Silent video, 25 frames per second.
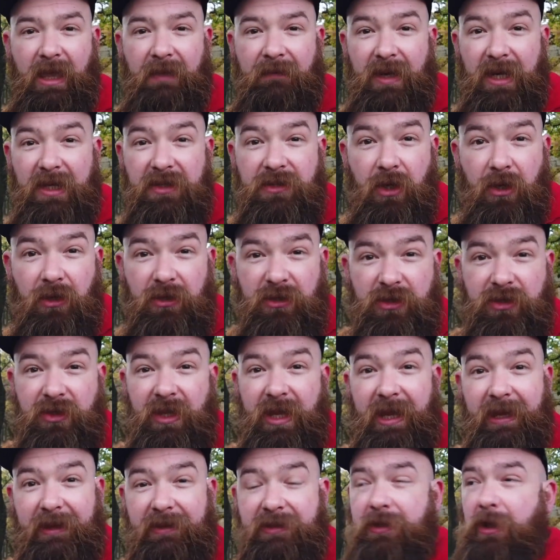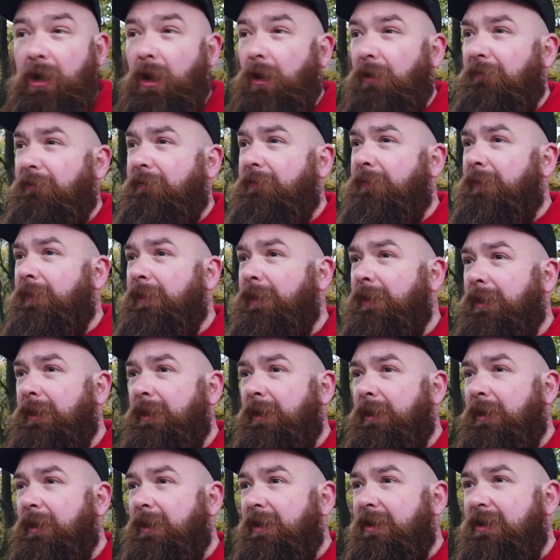and then it sort of snakes off
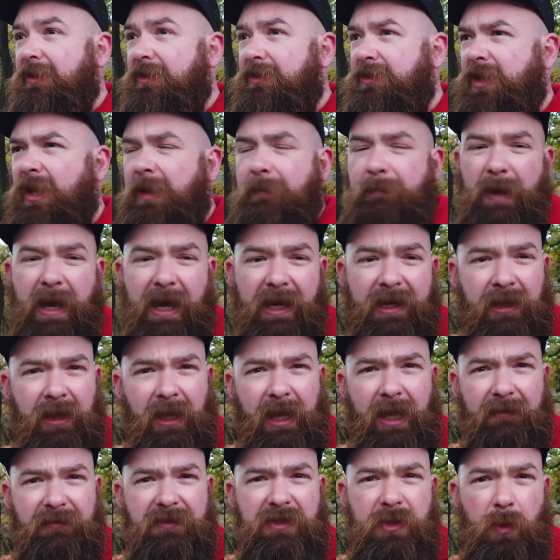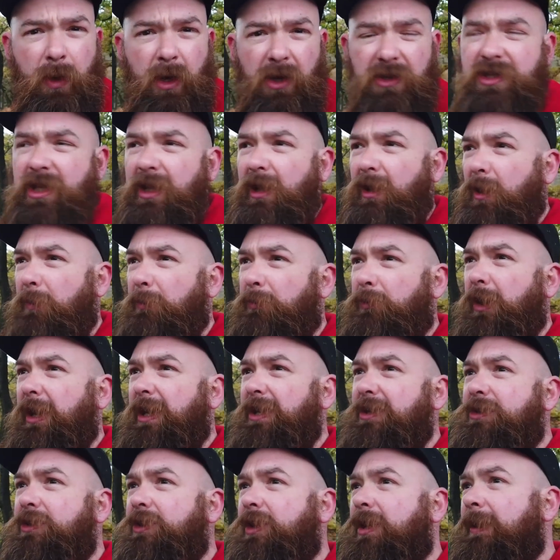to the back left towards a little
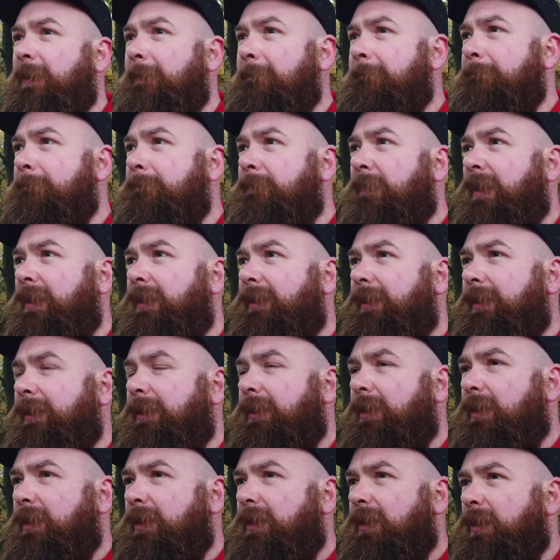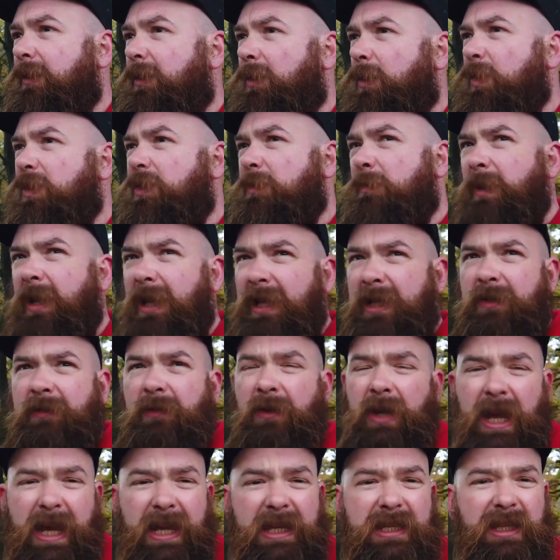bridge, which makes
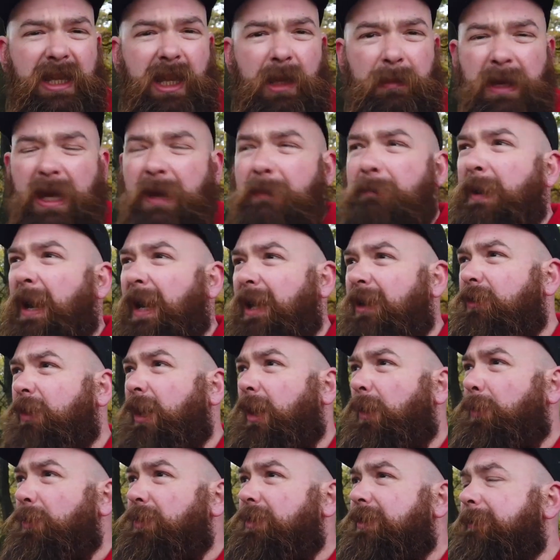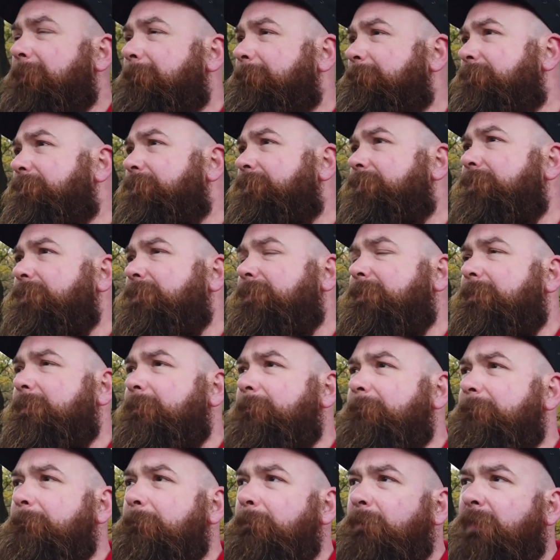for a nice little bit of background.
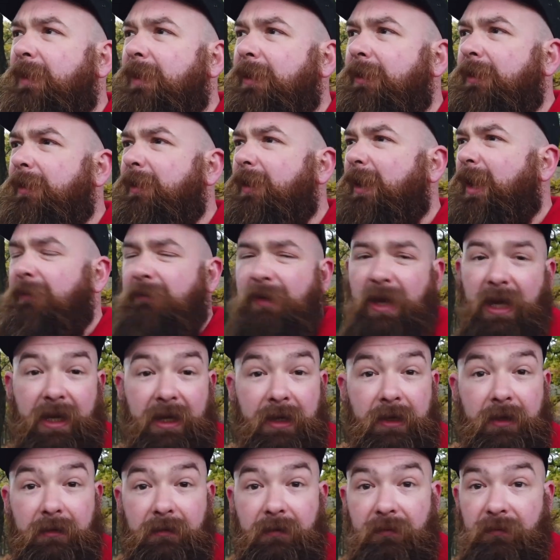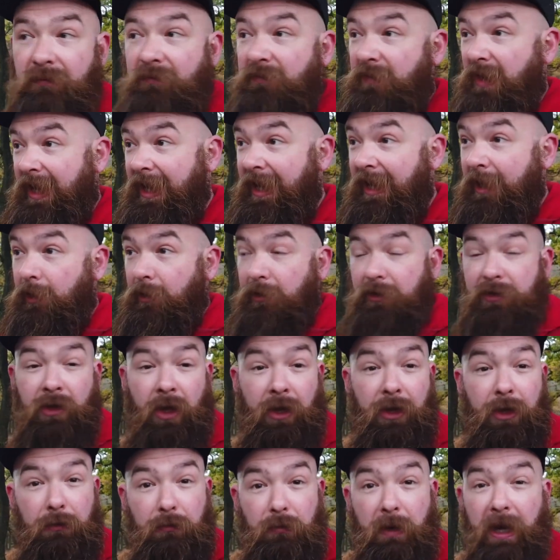And then the hill
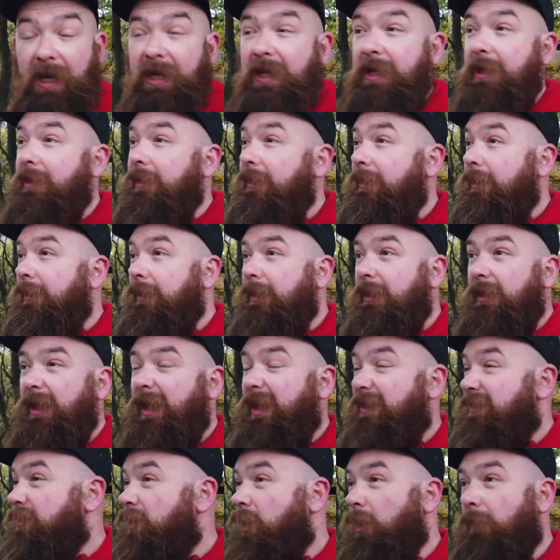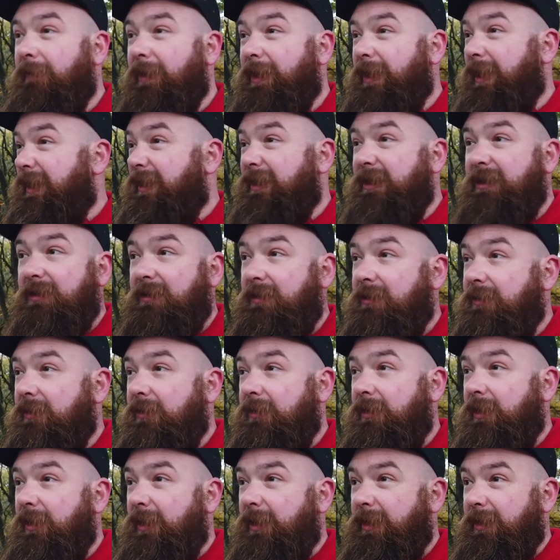on the right is covered in
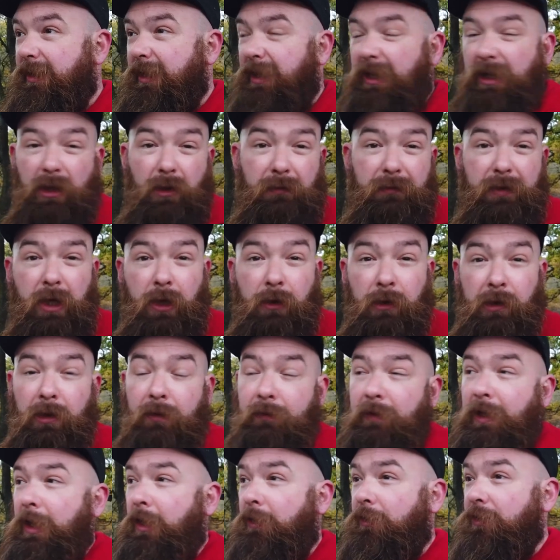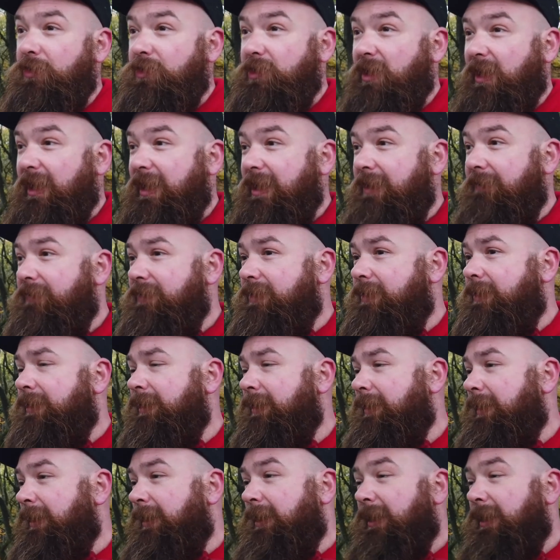lovely orange leaves.